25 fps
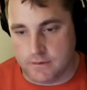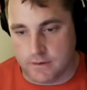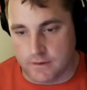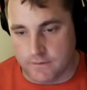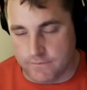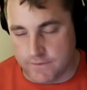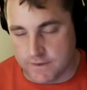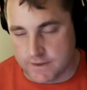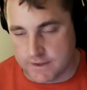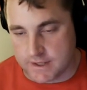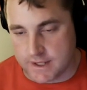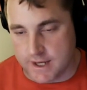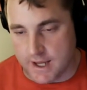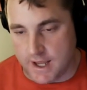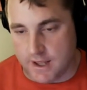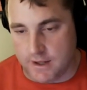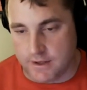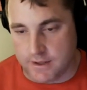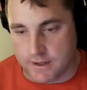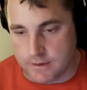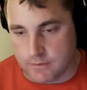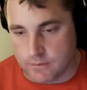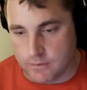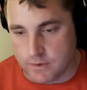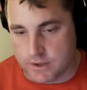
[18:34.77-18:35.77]

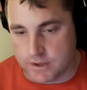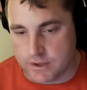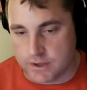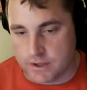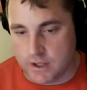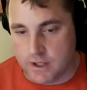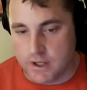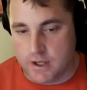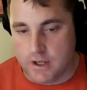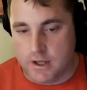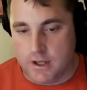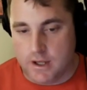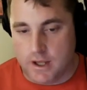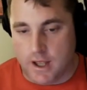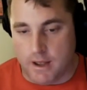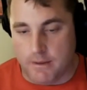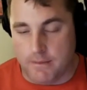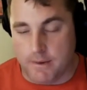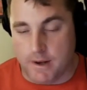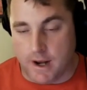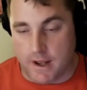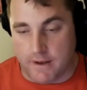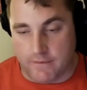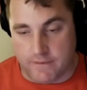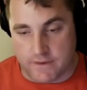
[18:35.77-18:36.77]
physicality, which, I
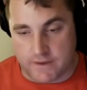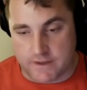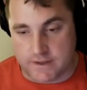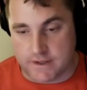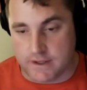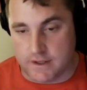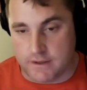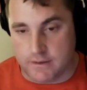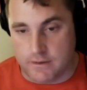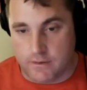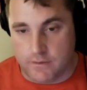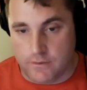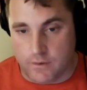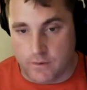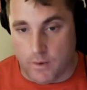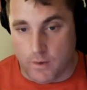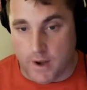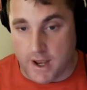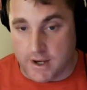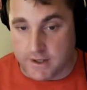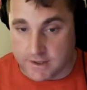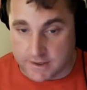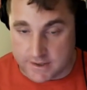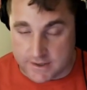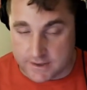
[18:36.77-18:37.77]
mean, obviously the
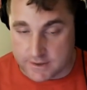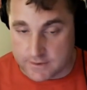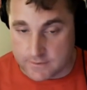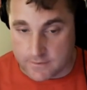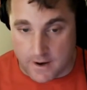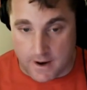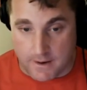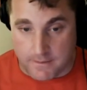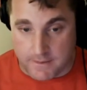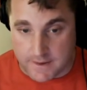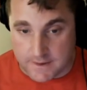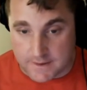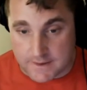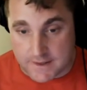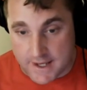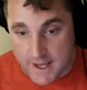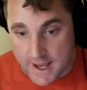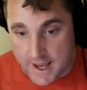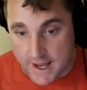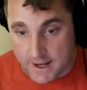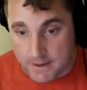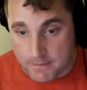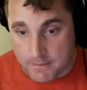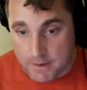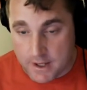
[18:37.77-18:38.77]
way I just described his
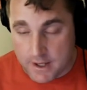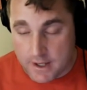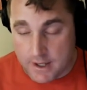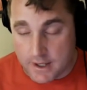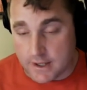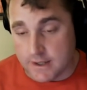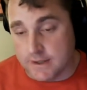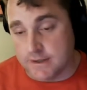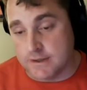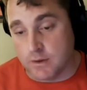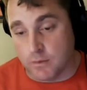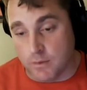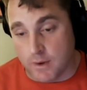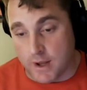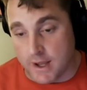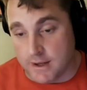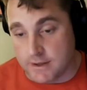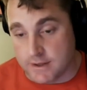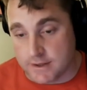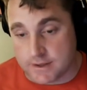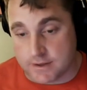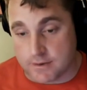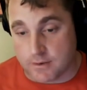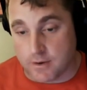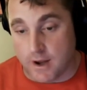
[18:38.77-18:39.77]
game is the way I
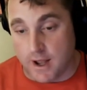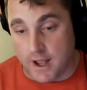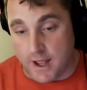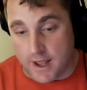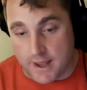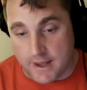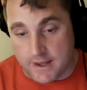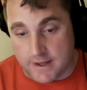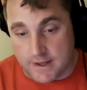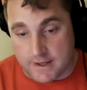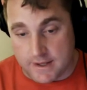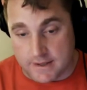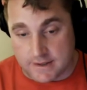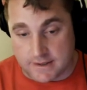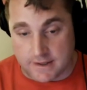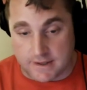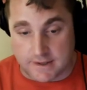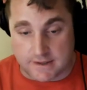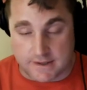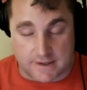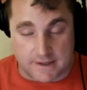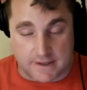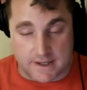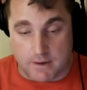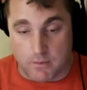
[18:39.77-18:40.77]
describe is
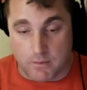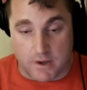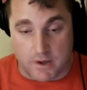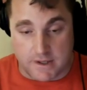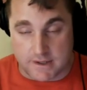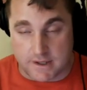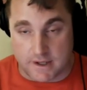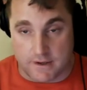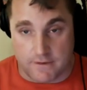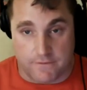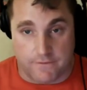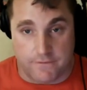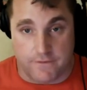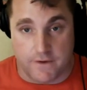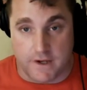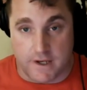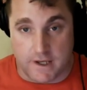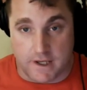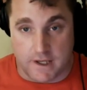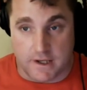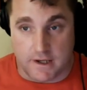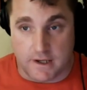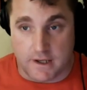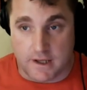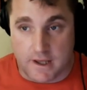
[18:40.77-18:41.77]
the same way he's going to fit
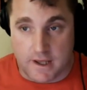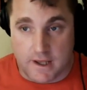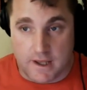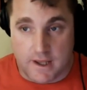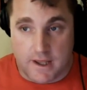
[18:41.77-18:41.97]
in.